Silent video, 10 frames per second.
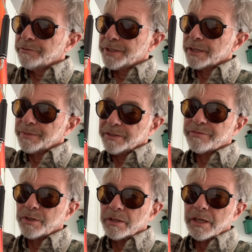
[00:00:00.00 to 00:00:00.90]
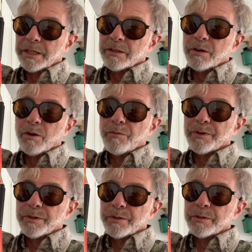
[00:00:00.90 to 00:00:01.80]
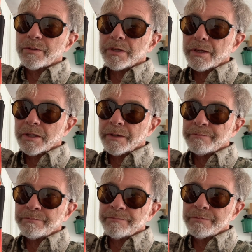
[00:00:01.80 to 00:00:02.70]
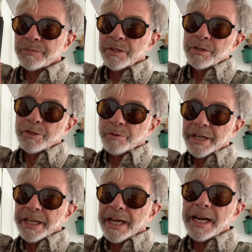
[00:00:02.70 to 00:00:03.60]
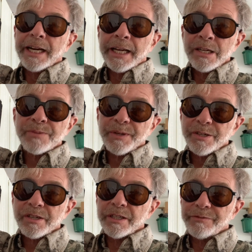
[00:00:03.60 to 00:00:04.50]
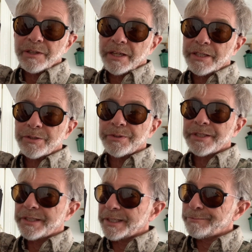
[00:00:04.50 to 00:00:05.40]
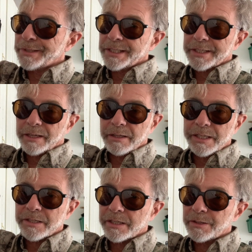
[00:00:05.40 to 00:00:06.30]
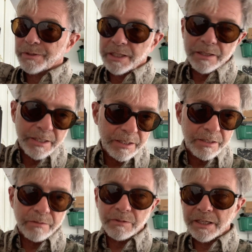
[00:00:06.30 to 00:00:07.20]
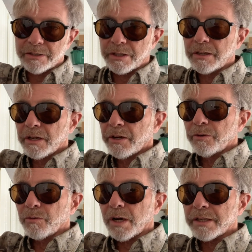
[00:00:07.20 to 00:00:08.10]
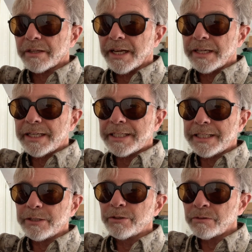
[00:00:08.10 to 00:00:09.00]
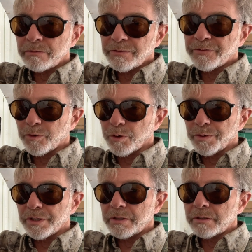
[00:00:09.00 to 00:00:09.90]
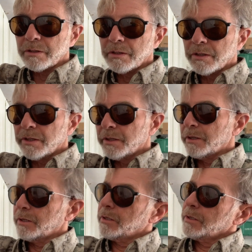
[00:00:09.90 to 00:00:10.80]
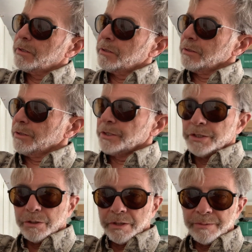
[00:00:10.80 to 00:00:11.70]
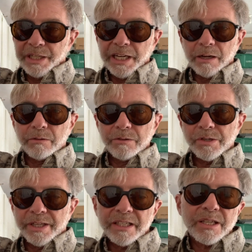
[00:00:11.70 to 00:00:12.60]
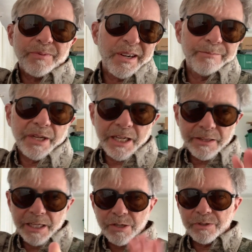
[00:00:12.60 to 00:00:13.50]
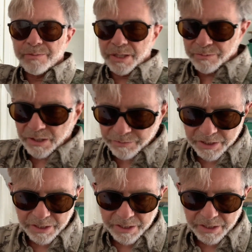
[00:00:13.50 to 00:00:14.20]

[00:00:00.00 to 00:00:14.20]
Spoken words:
got a big foot, like over 28, and especially if you like doing deep knee tellies and you really like to rock that heel forward, you'll limit out. So that's but that's always been the problem with